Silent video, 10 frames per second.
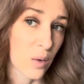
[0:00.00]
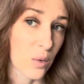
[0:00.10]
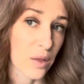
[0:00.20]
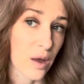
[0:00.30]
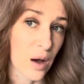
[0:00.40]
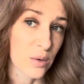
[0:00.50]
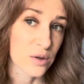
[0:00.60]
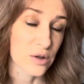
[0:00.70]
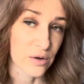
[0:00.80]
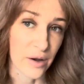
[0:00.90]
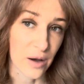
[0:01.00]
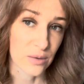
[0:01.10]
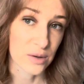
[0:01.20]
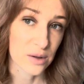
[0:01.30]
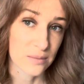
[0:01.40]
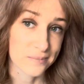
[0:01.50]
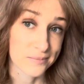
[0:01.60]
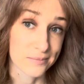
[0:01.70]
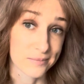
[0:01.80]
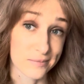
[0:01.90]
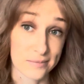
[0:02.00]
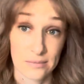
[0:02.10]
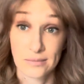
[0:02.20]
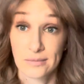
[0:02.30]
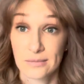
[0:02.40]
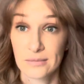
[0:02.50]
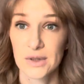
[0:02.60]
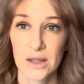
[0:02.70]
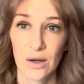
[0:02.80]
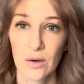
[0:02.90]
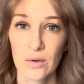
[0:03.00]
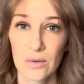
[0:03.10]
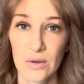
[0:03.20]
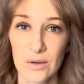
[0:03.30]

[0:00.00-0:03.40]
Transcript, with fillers: with how it turned out. So